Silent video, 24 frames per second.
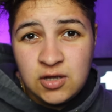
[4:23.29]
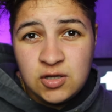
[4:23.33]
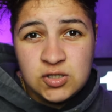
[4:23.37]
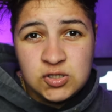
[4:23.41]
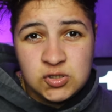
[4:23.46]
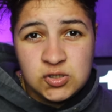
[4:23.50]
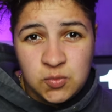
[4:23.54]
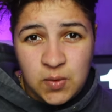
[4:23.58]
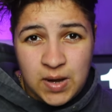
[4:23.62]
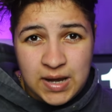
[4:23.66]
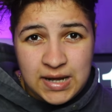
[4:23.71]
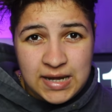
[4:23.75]

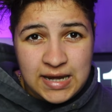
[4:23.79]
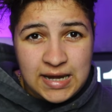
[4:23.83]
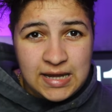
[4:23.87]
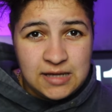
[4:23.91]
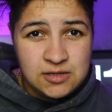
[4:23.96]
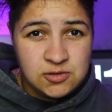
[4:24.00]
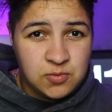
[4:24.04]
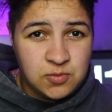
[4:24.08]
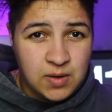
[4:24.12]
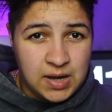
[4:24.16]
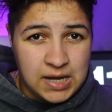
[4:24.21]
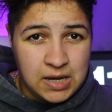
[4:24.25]

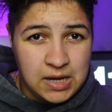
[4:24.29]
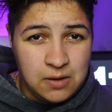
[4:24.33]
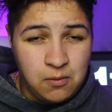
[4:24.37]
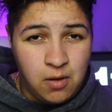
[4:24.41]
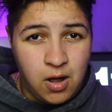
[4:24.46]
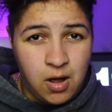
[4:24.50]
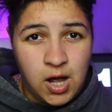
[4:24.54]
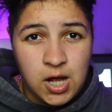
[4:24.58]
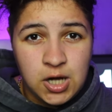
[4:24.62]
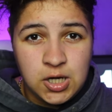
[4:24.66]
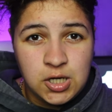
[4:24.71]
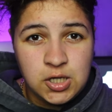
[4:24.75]

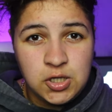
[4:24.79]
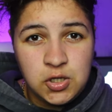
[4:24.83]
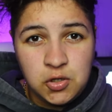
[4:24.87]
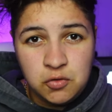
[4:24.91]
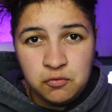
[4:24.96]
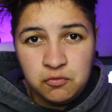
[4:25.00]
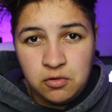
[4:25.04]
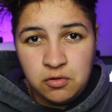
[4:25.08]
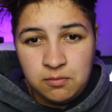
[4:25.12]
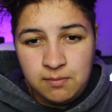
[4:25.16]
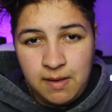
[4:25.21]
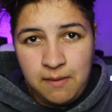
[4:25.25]
2021, you'll
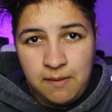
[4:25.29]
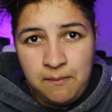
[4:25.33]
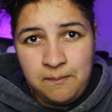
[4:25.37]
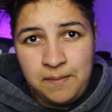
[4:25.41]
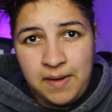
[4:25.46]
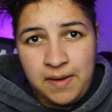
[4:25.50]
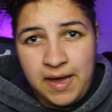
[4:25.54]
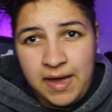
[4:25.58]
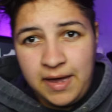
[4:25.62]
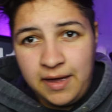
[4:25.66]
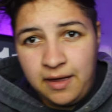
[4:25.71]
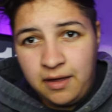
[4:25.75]

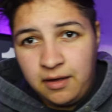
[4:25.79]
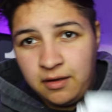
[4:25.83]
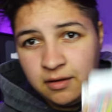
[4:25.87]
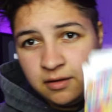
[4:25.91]
remember